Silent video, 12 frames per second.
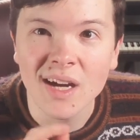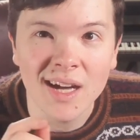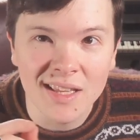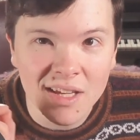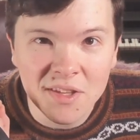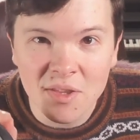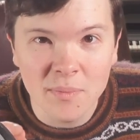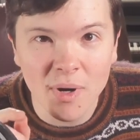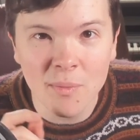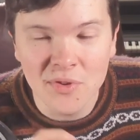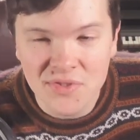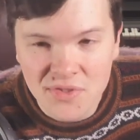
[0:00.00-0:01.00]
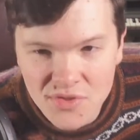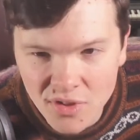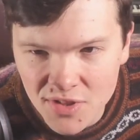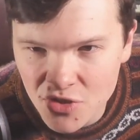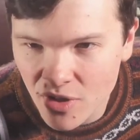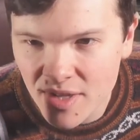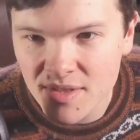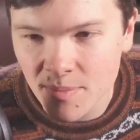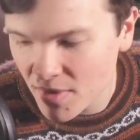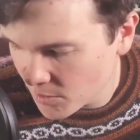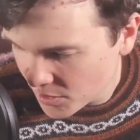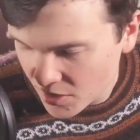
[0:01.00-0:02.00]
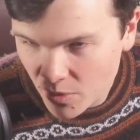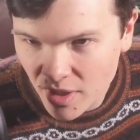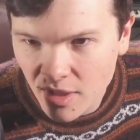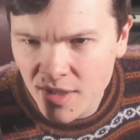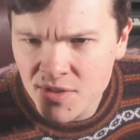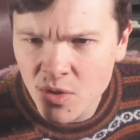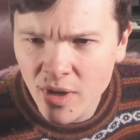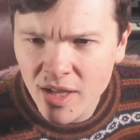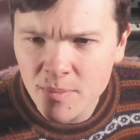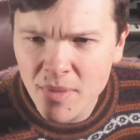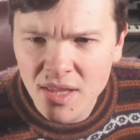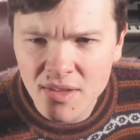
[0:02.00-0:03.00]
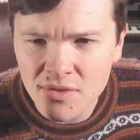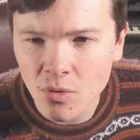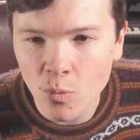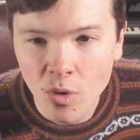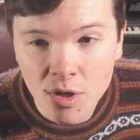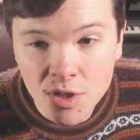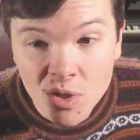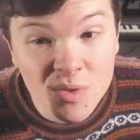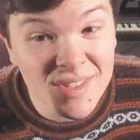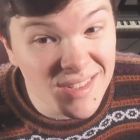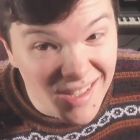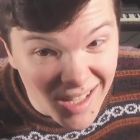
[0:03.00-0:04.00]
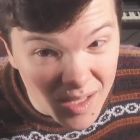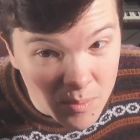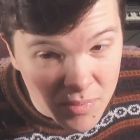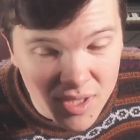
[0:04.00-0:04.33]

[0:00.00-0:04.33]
I like the bubbles. So let's try something really quick. Let's go ahead and make this a 1-note same